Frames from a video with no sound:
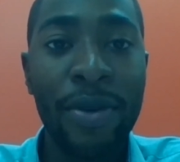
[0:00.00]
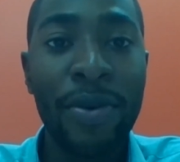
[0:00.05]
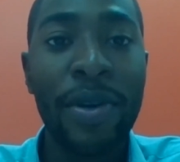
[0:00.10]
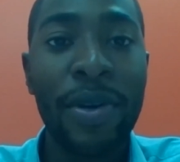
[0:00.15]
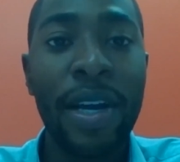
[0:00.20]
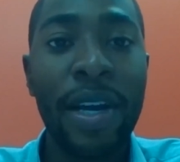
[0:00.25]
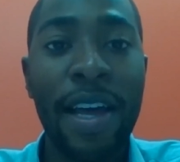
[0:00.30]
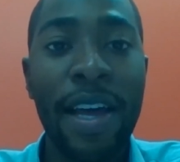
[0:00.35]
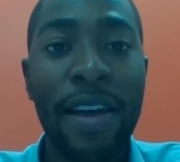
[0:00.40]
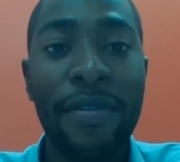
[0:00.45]

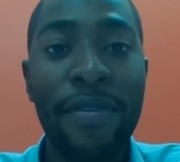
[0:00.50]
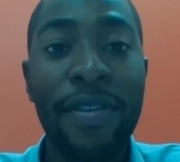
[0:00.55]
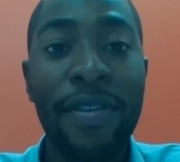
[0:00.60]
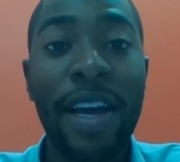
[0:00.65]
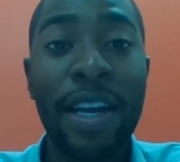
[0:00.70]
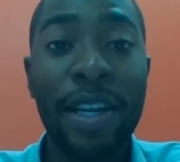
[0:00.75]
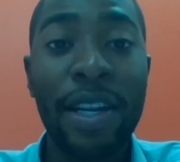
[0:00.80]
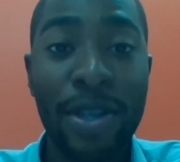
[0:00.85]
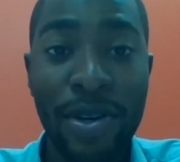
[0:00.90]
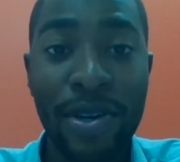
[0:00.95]
you can
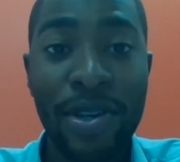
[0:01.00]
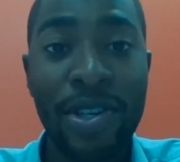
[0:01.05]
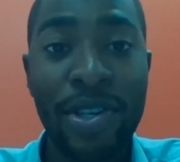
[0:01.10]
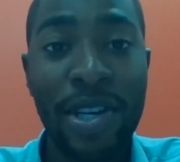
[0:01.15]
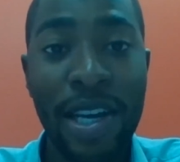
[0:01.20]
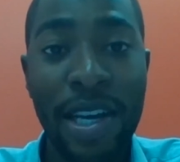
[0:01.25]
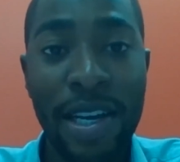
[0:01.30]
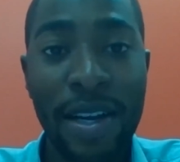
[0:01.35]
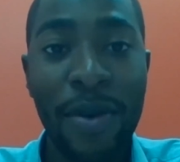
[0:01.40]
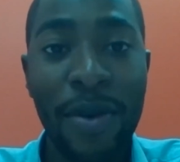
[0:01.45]
have
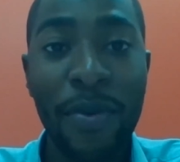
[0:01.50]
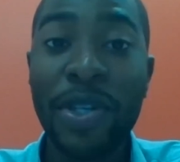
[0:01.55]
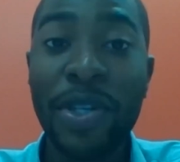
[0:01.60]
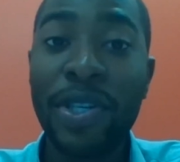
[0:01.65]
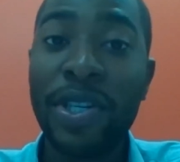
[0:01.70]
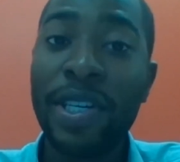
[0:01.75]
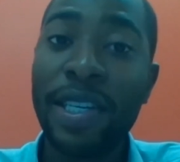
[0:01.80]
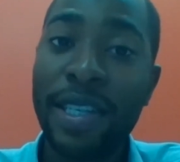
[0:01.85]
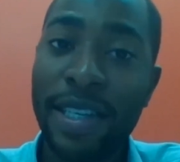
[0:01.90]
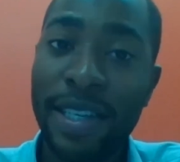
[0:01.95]
nitrogen,
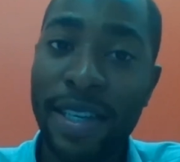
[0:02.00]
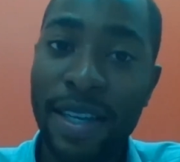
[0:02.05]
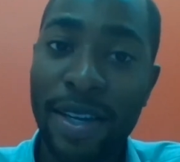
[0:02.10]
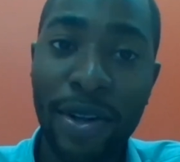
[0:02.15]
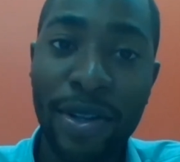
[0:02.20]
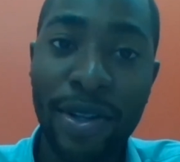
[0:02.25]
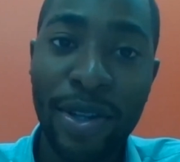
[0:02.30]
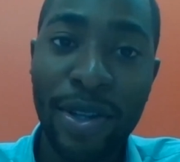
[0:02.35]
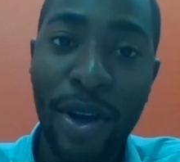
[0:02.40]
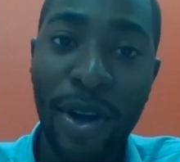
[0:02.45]
which
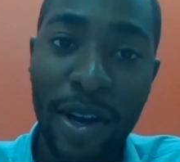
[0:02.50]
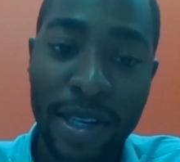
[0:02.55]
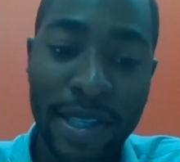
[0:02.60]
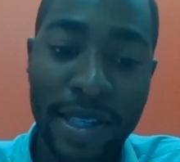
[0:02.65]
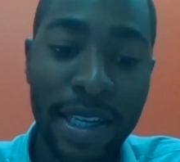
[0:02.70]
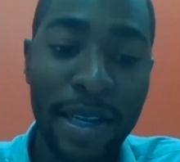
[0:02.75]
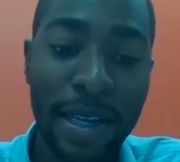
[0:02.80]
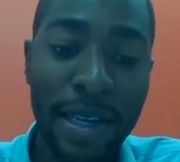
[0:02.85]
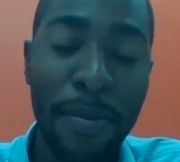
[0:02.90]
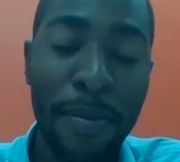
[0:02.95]
is not
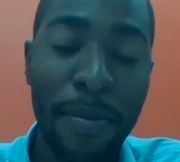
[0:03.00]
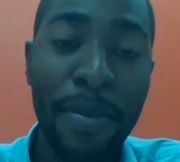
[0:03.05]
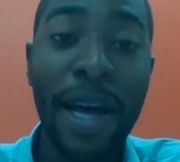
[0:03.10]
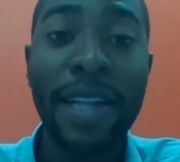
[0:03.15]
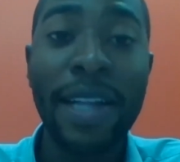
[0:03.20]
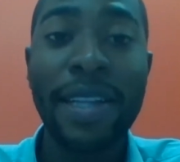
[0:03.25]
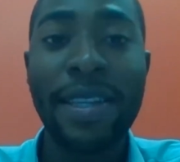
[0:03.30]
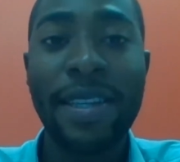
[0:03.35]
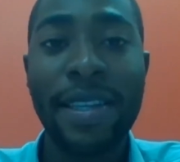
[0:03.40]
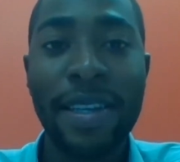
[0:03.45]
toxic,
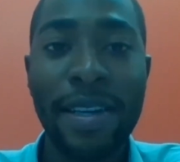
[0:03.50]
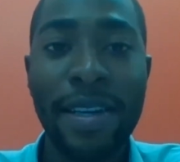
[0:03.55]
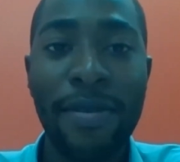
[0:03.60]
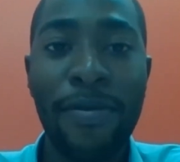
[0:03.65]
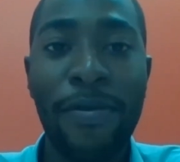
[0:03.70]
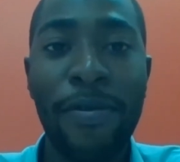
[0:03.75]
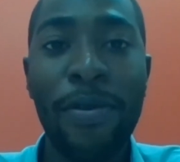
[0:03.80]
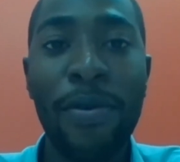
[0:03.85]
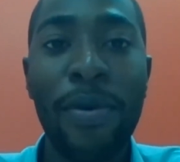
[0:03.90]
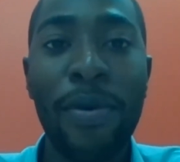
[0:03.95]
but
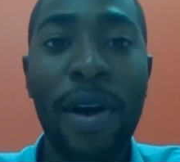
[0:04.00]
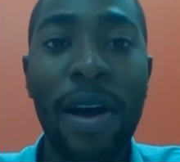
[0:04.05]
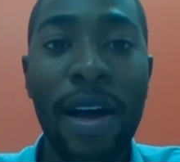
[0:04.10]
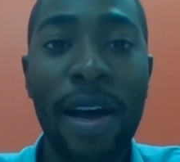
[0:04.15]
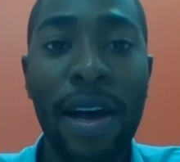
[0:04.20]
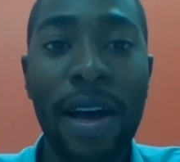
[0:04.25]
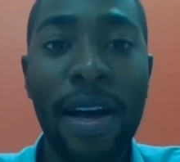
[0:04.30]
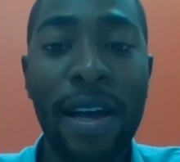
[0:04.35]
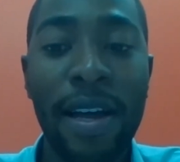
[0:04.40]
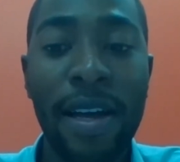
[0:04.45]
if you
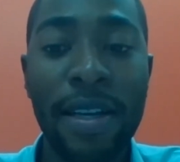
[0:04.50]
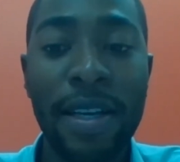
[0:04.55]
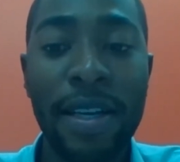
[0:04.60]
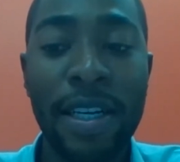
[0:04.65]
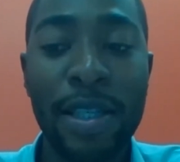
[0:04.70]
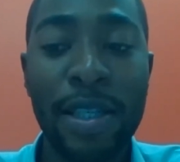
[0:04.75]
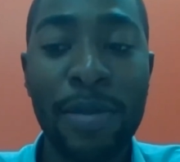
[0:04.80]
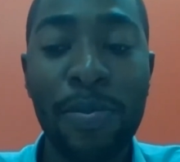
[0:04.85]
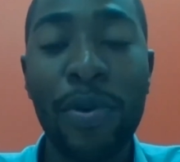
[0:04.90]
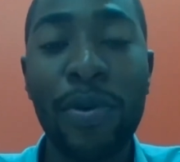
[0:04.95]
are
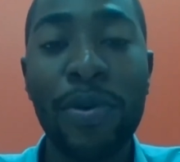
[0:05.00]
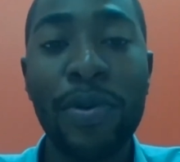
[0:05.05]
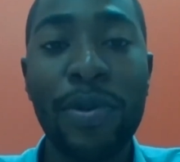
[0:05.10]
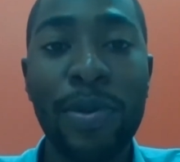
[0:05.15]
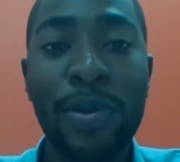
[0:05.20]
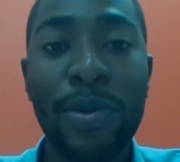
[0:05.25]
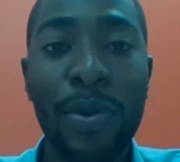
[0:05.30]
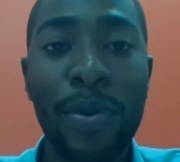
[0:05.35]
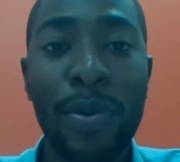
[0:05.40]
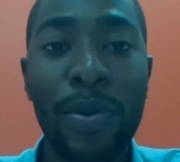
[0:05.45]

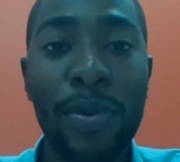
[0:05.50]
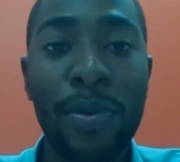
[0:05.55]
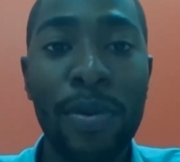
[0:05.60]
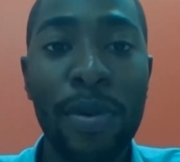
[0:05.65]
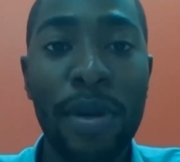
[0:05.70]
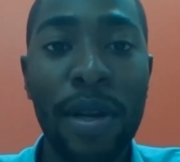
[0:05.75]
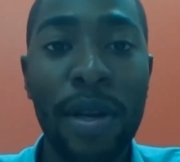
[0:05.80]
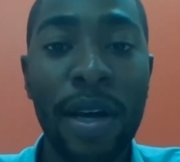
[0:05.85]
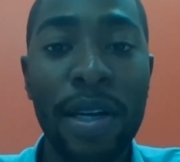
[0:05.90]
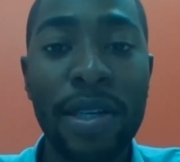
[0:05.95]
exposed
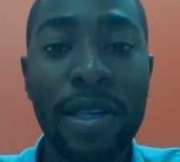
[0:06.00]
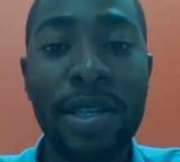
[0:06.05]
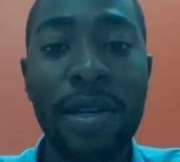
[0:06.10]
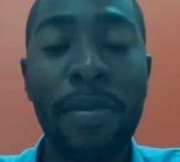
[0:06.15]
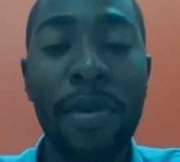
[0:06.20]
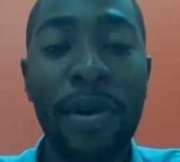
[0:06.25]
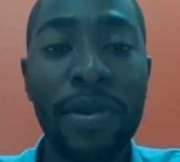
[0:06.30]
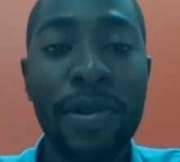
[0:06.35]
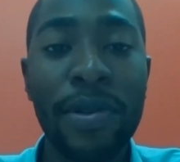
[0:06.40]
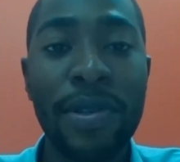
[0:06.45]
to large
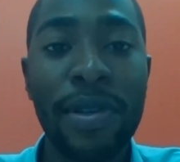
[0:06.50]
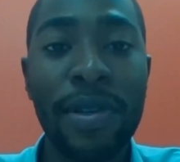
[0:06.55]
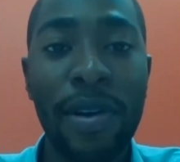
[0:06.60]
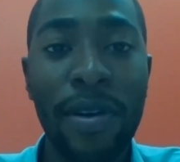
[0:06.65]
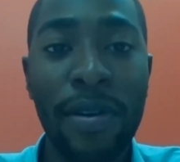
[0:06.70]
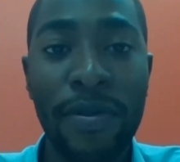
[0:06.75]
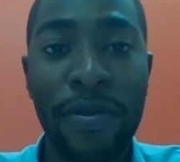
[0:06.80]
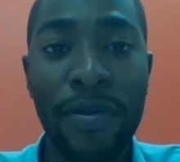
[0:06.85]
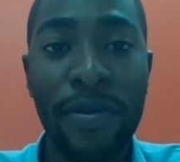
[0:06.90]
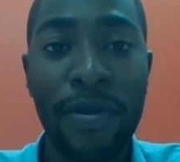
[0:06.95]
amounts
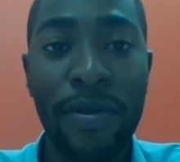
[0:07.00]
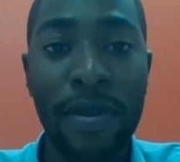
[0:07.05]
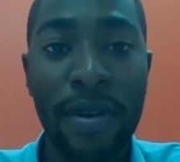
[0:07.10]
of